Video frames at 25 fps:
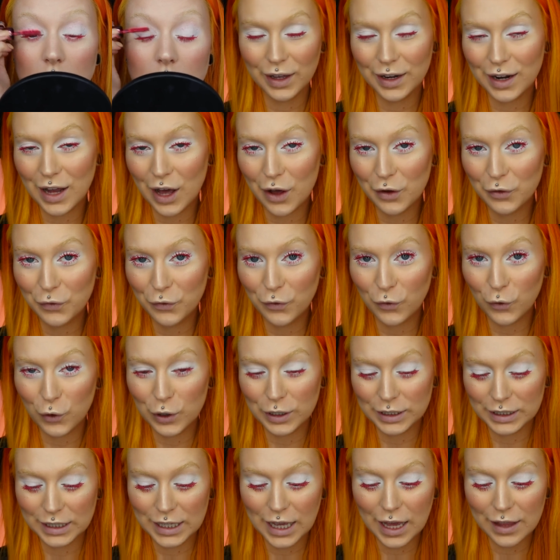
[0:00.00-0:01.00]
And now
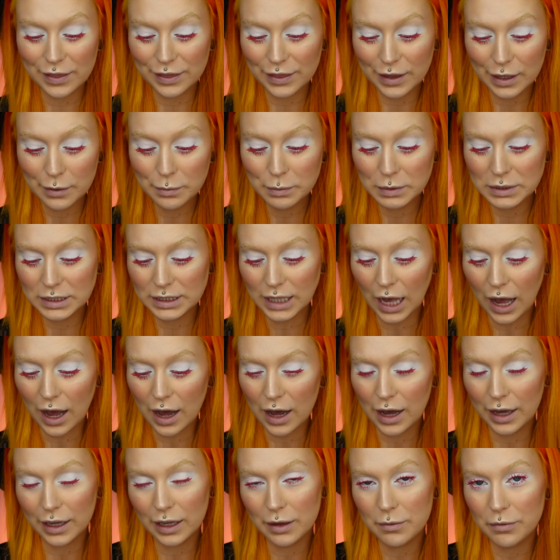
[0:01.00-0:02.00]
for the lips,
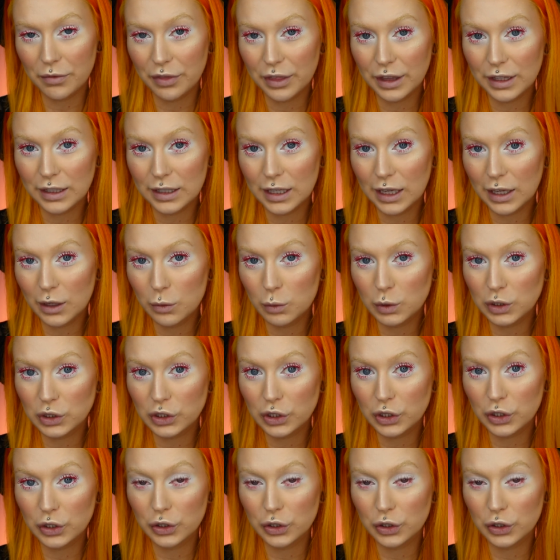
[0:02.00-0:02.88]
I am thinking we